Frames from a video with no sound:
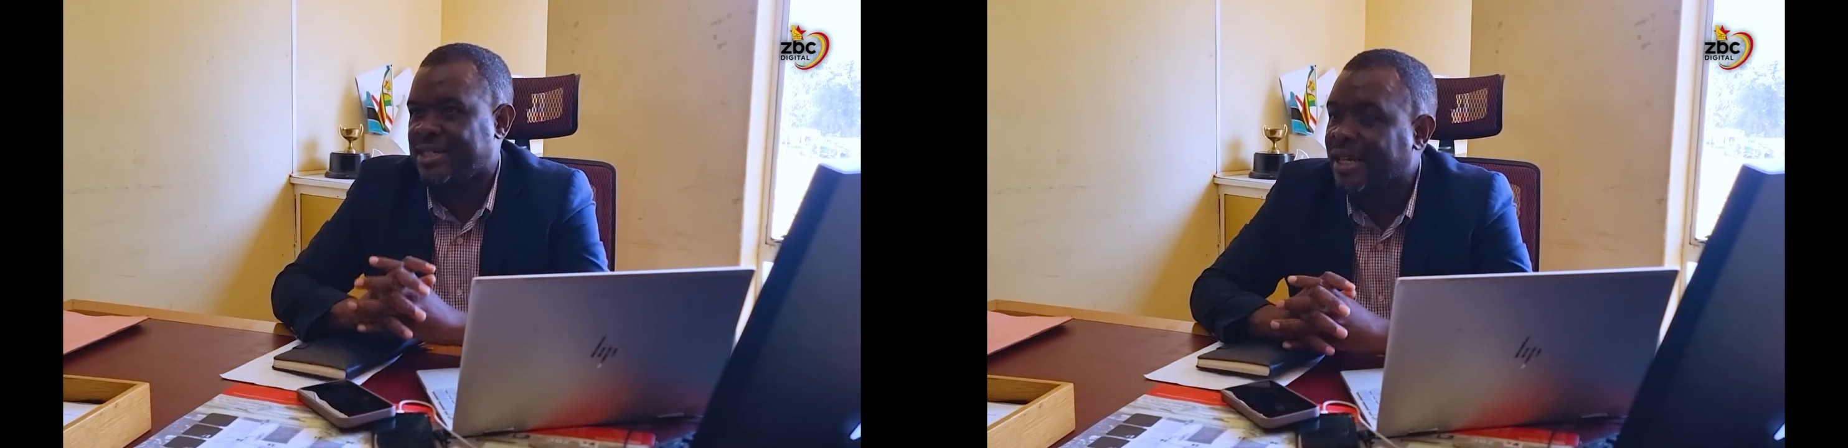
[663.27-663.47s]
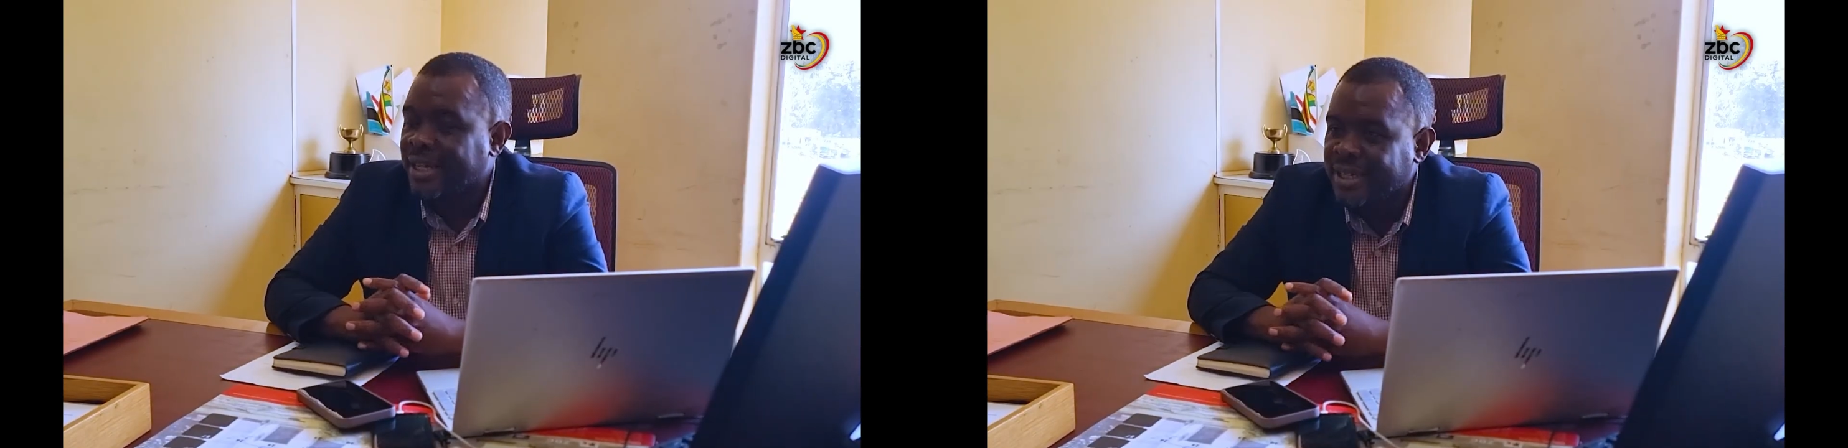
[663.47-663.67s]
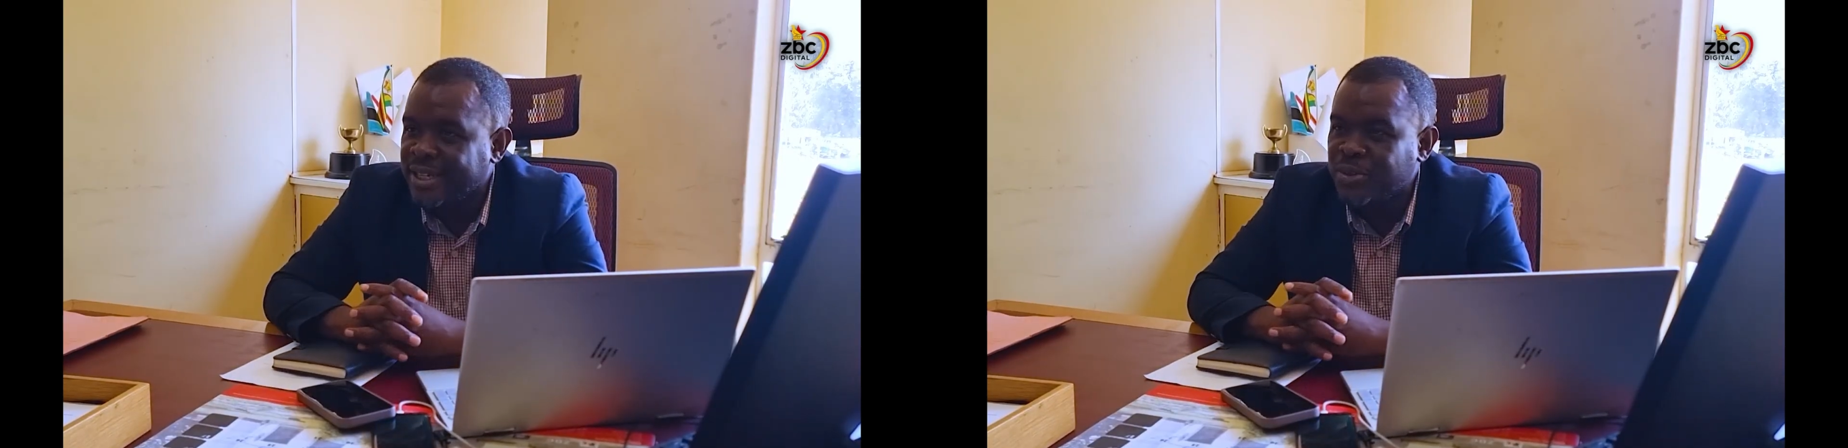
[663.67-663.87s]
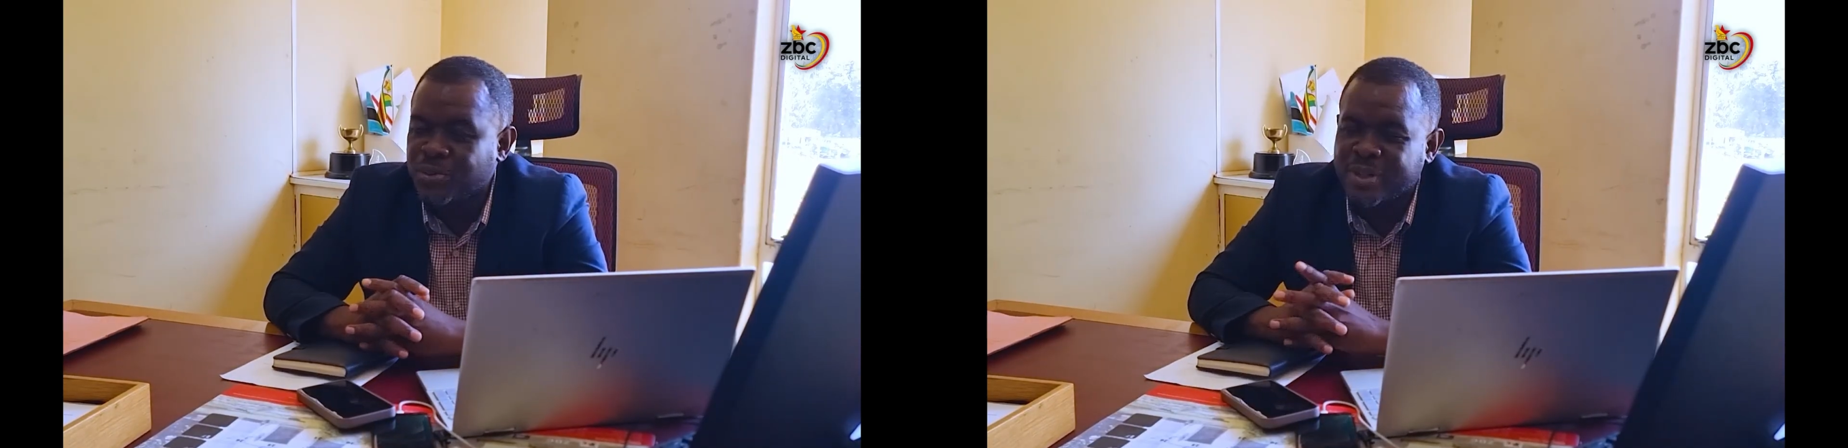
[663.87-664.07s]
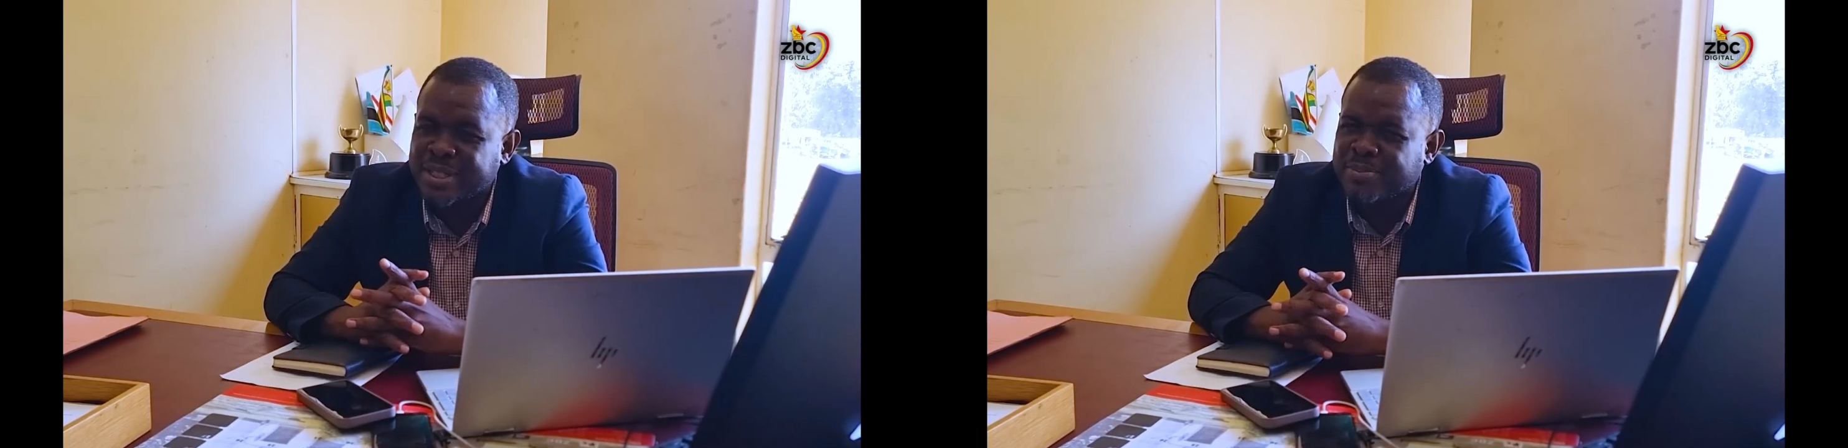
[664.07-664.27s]
day. It
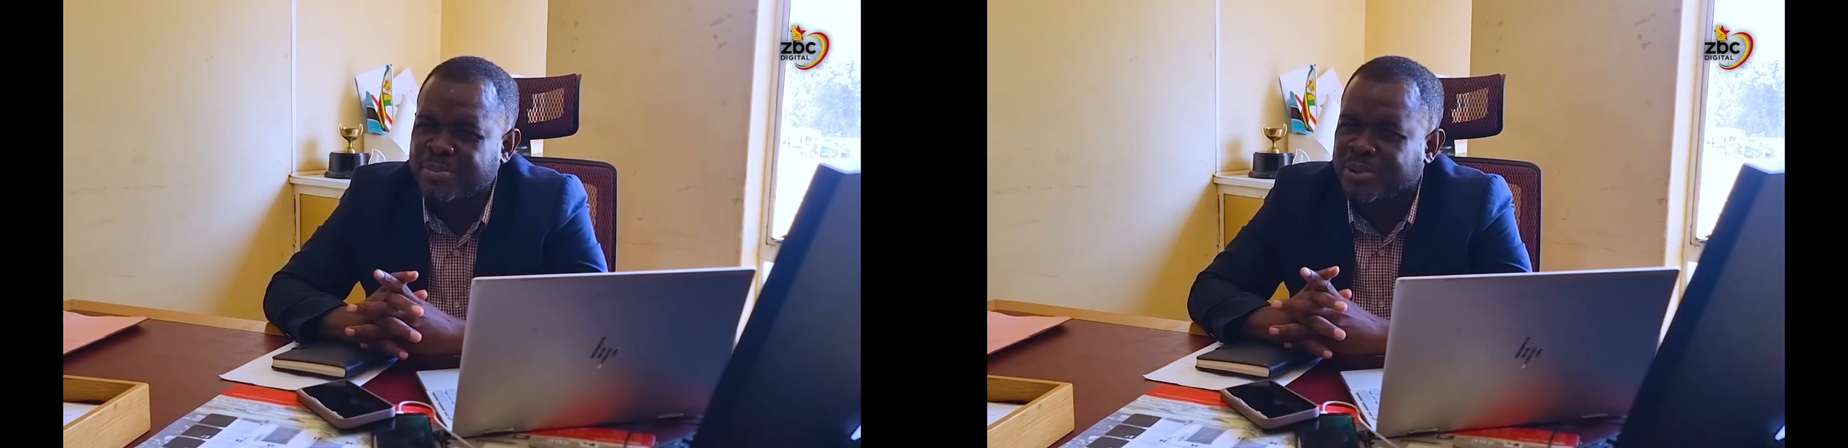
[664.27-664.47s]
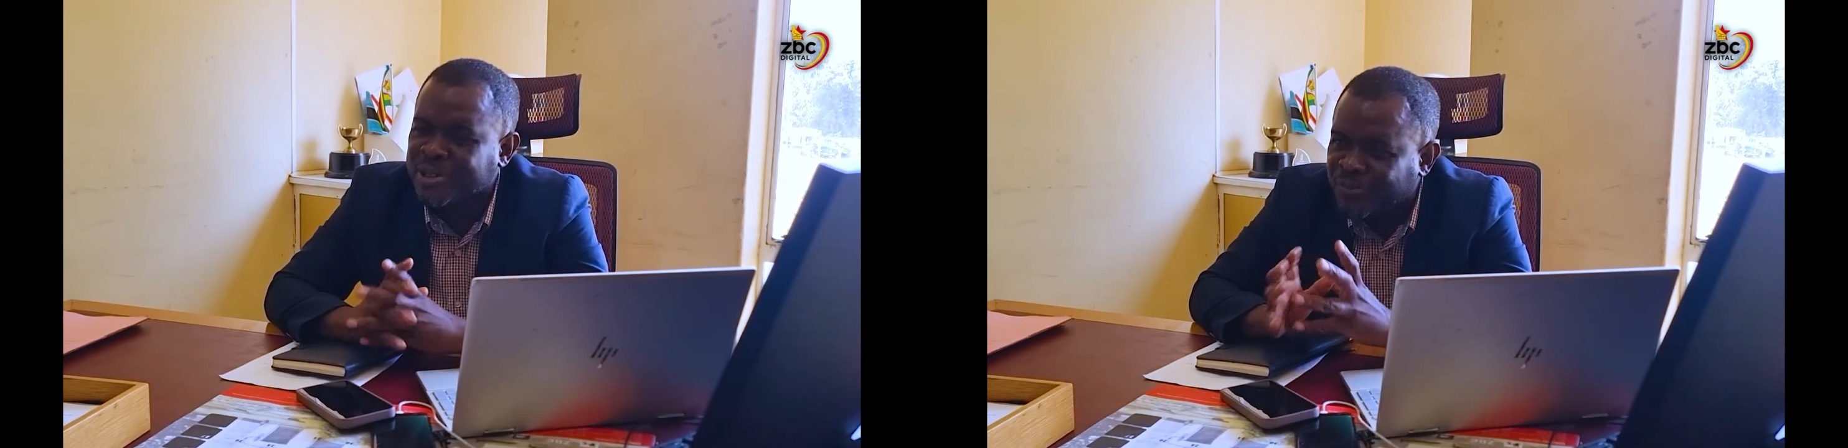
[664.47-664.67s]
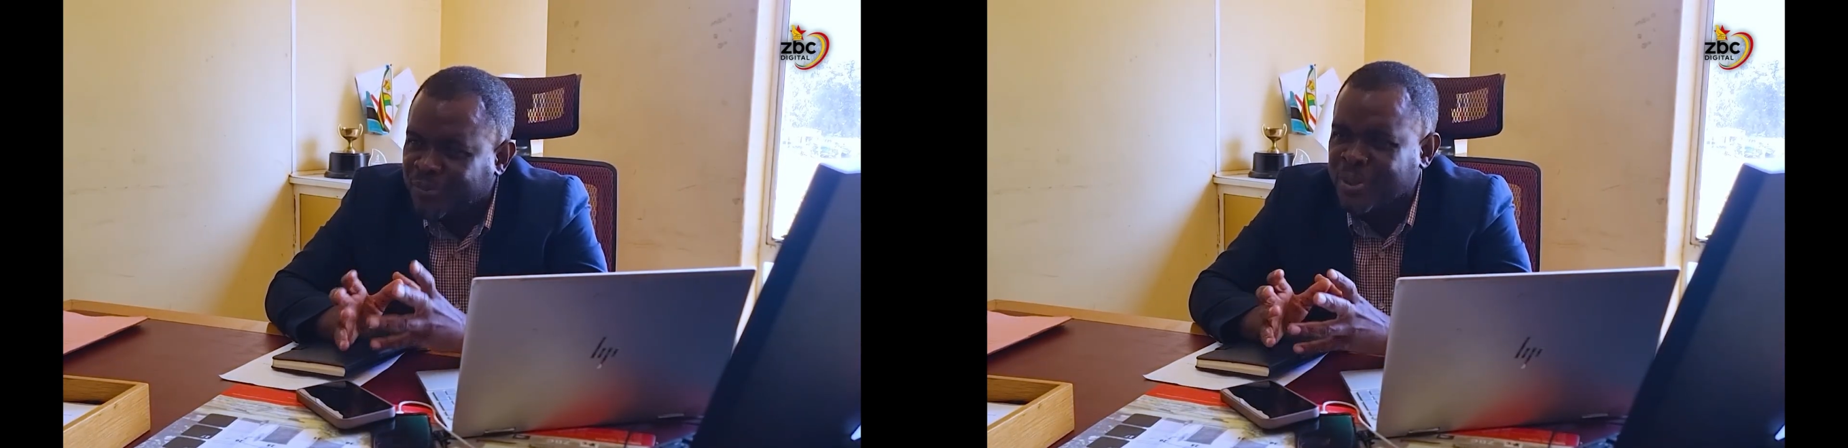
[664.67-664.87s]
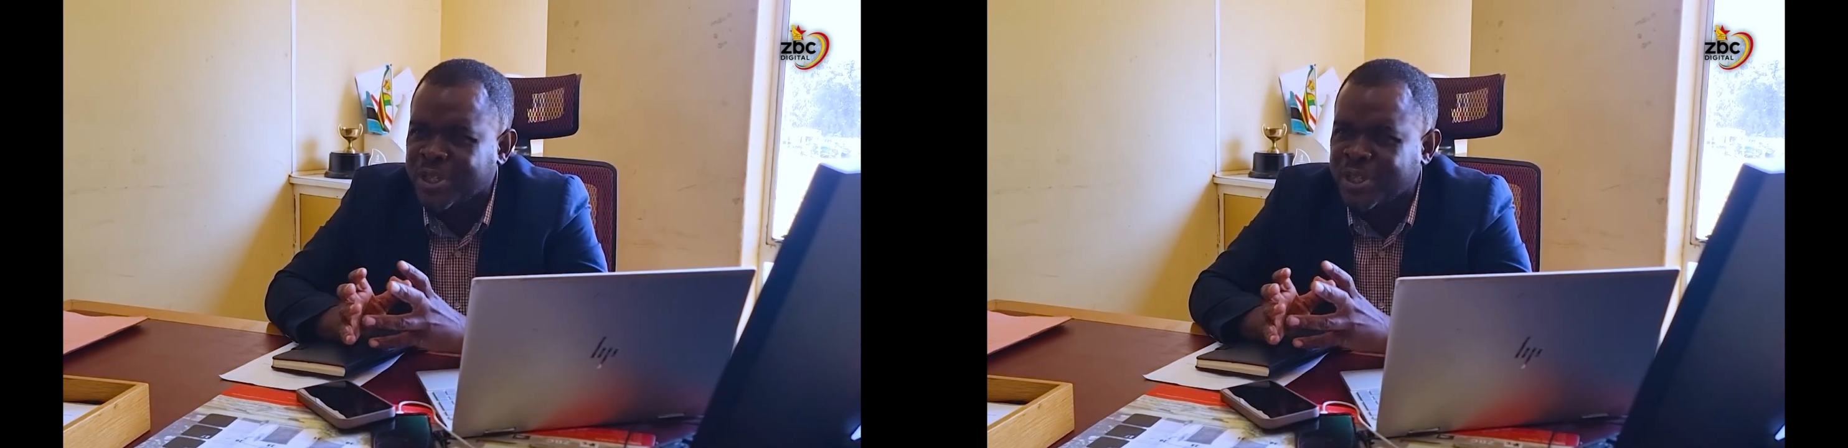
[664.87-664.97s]
was beautiful,